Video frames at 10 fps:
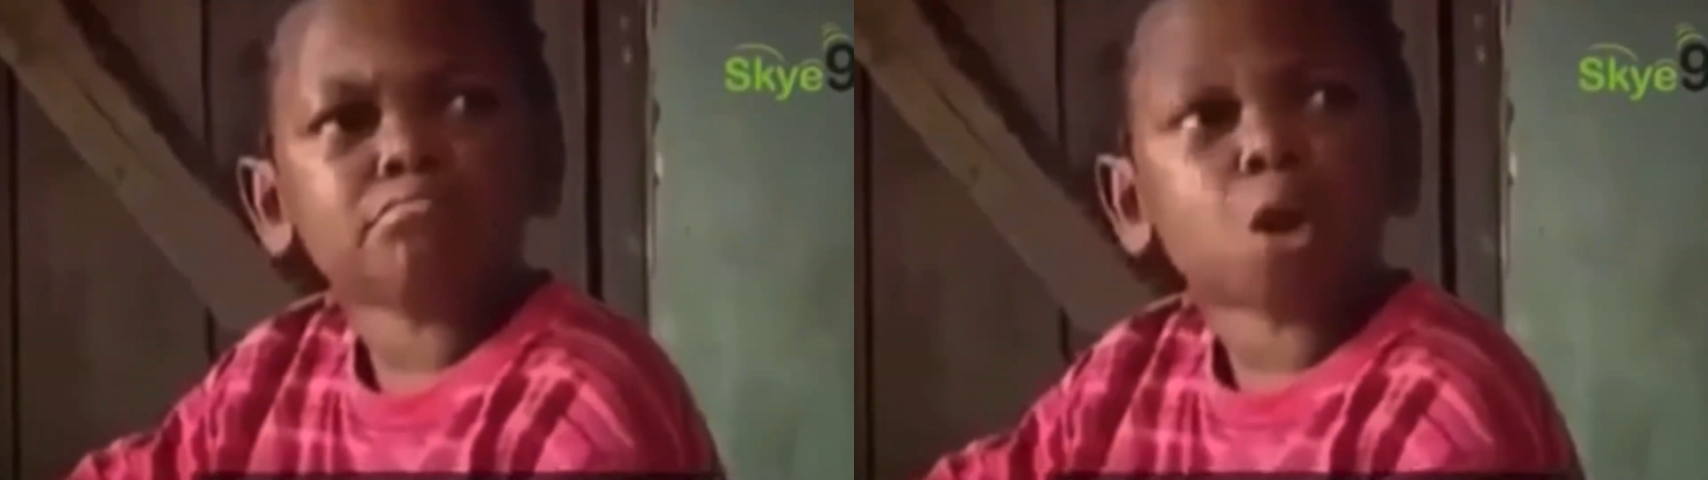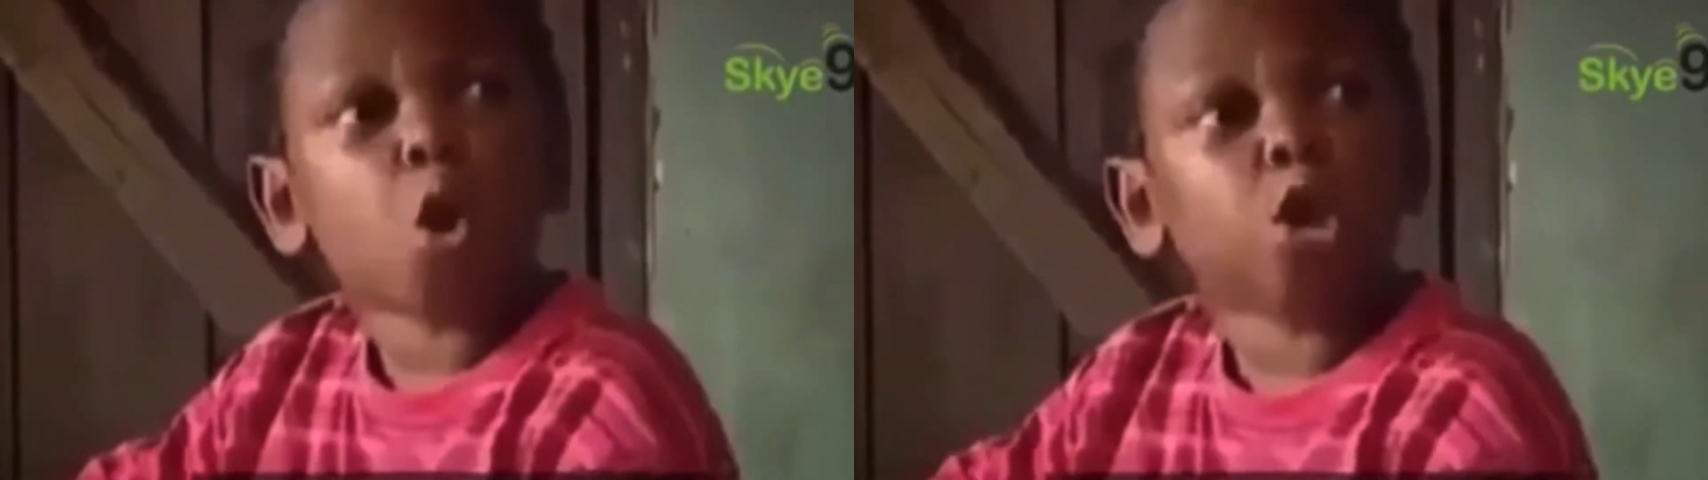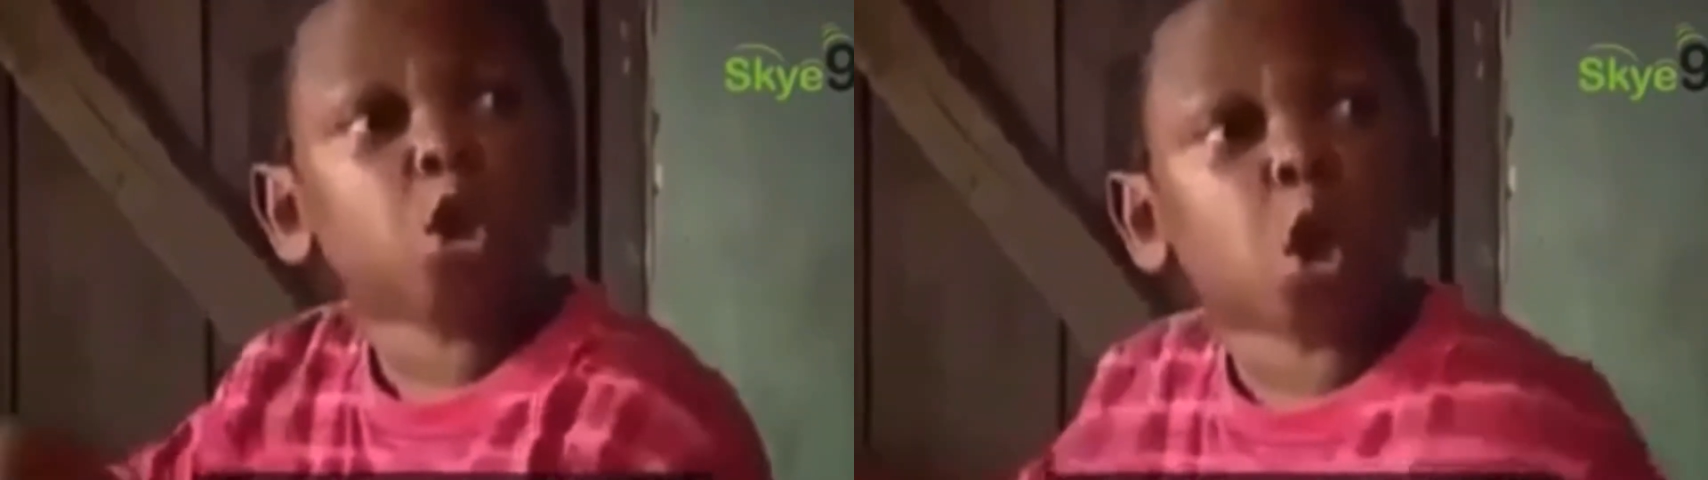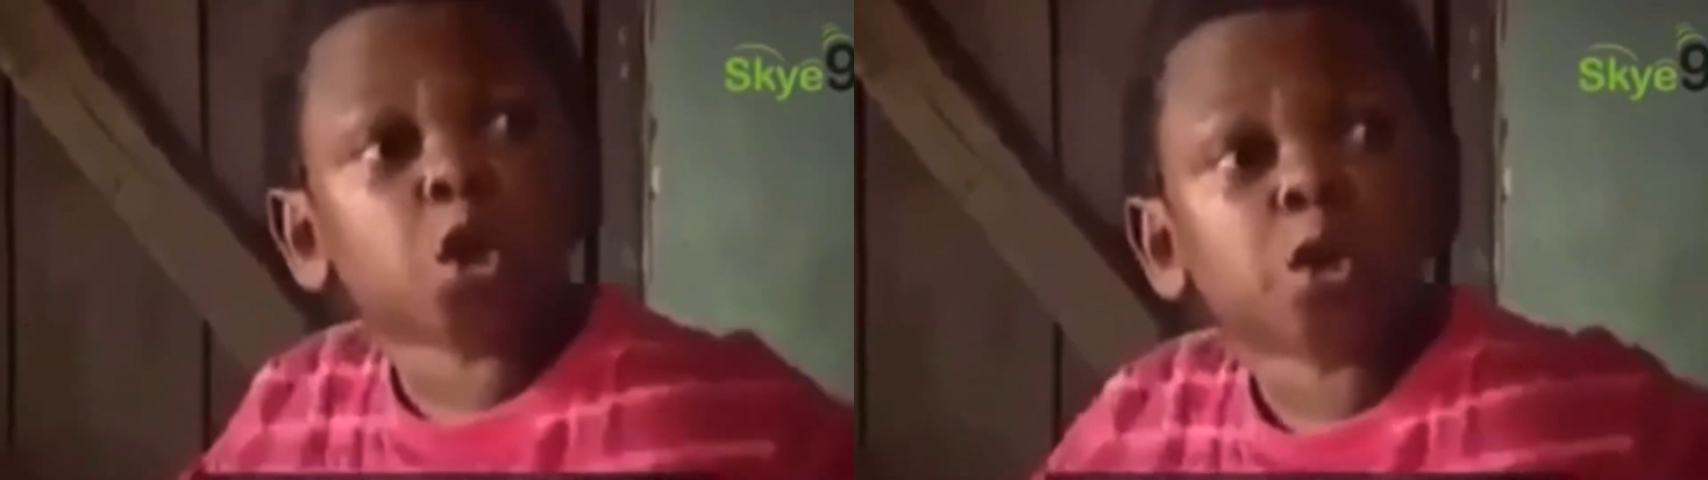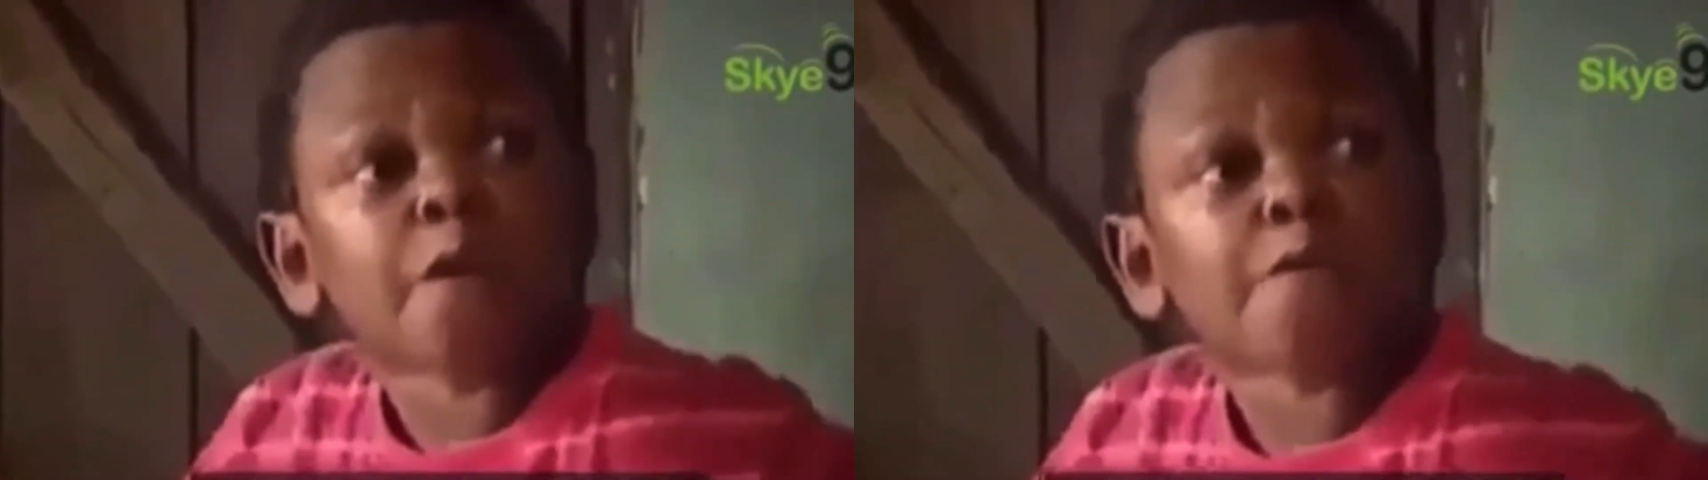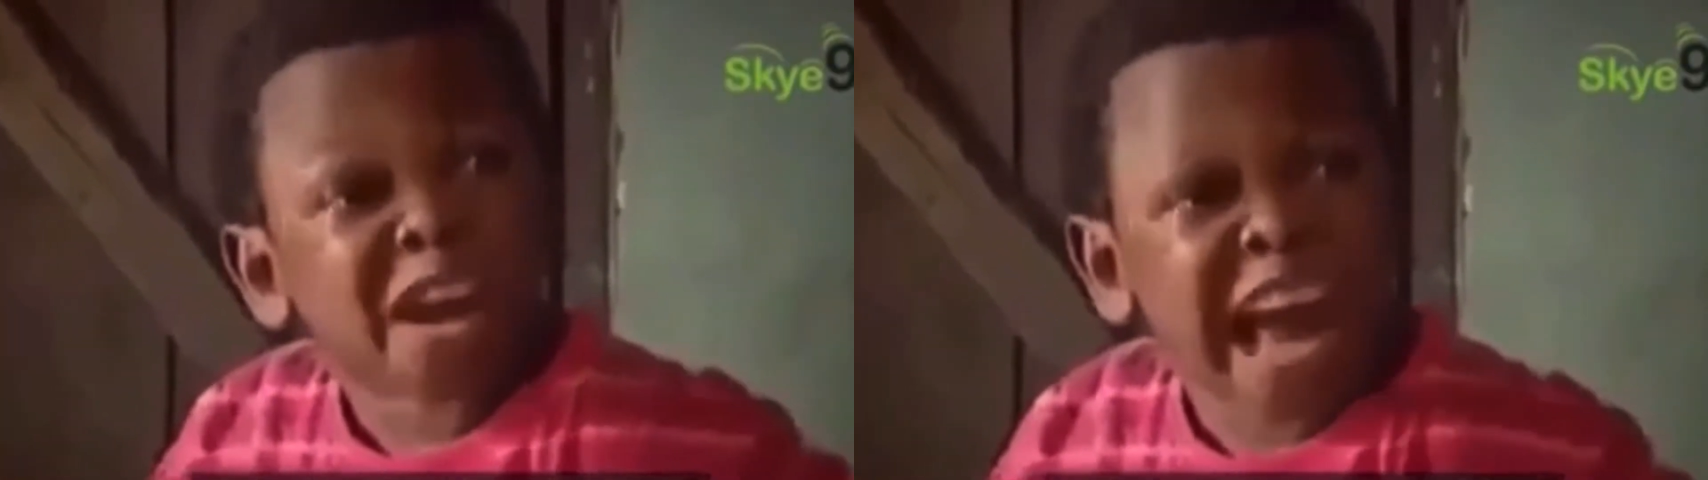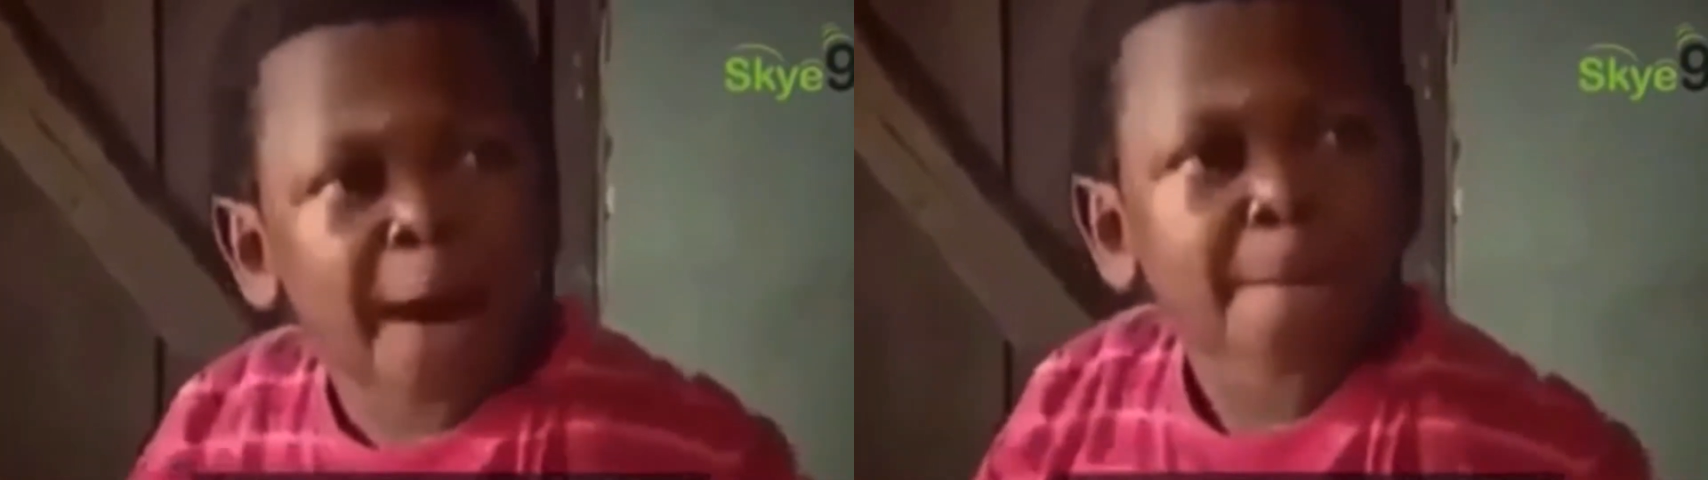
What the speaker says: Holy Ghost fire.